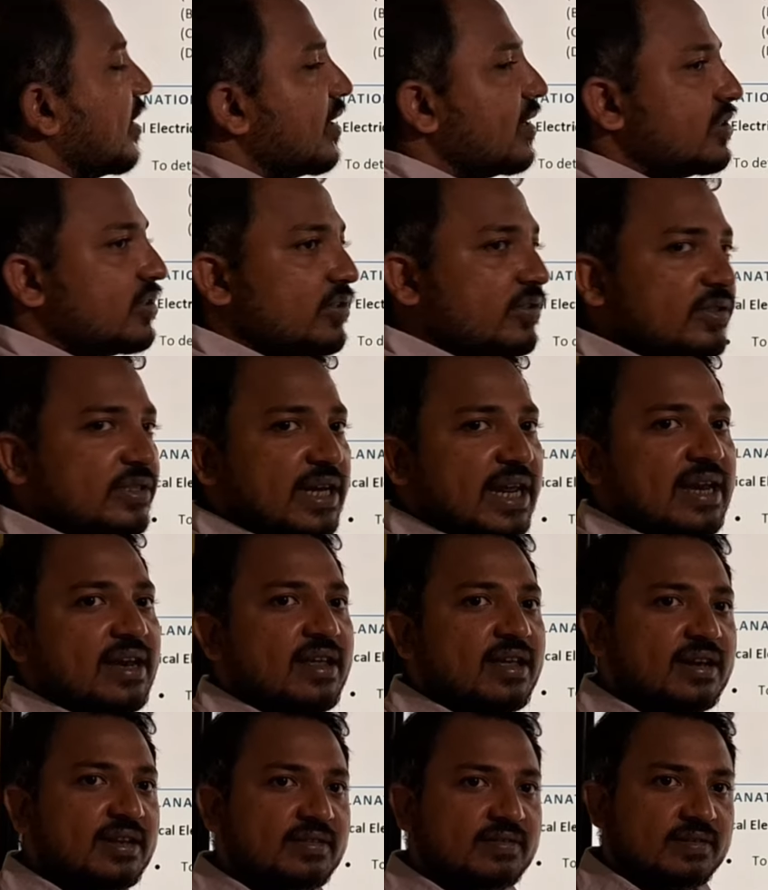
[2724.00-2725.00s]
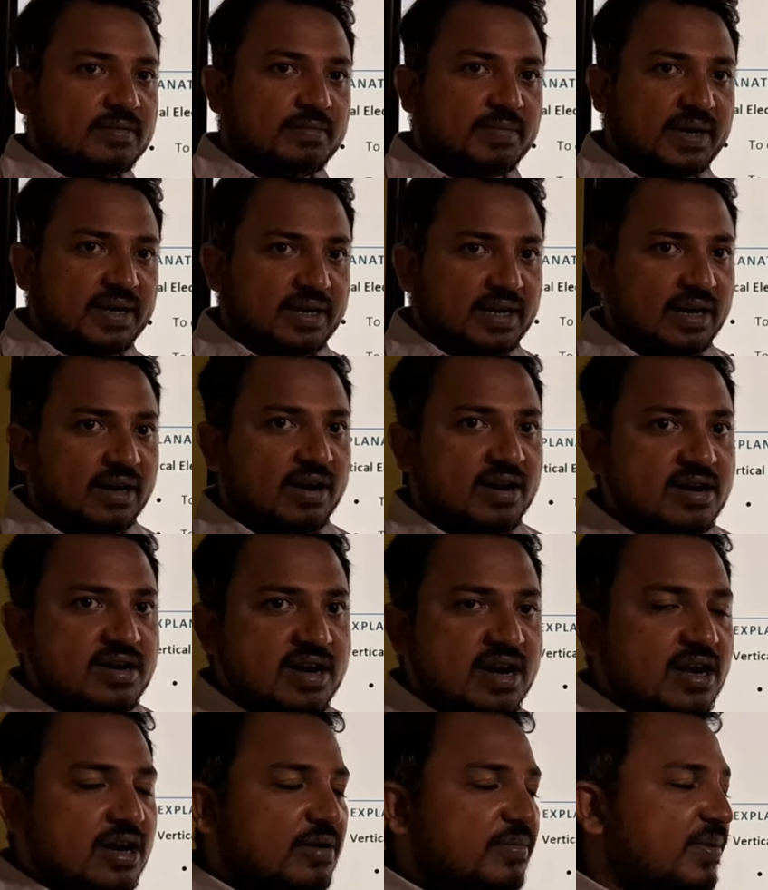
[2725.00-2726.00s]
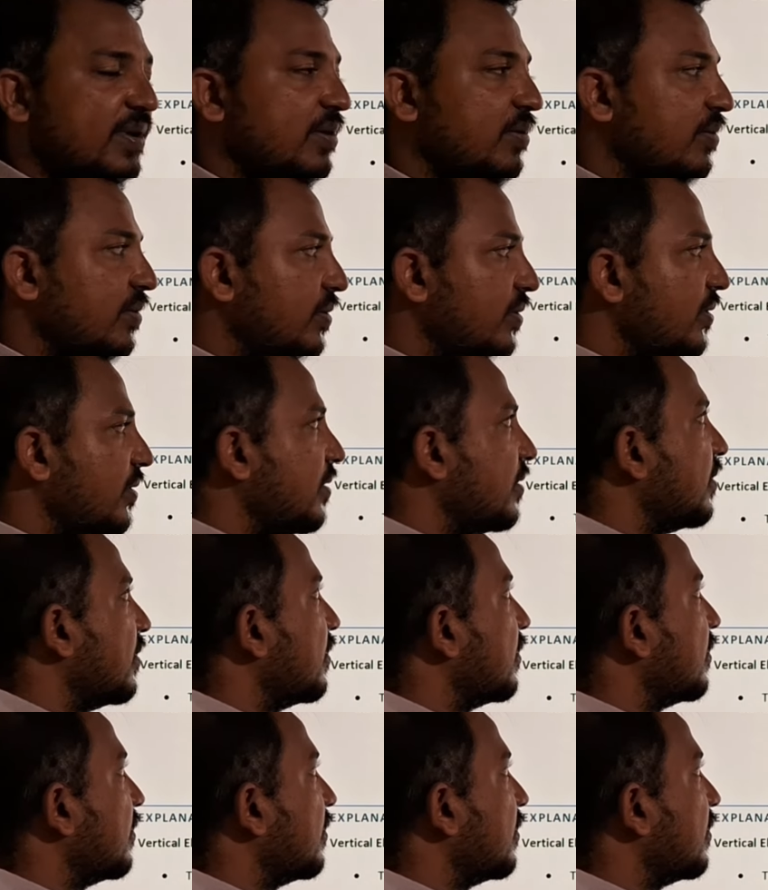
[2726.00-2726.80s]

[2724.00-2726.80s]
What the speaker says: So tenor is the metal content of an ore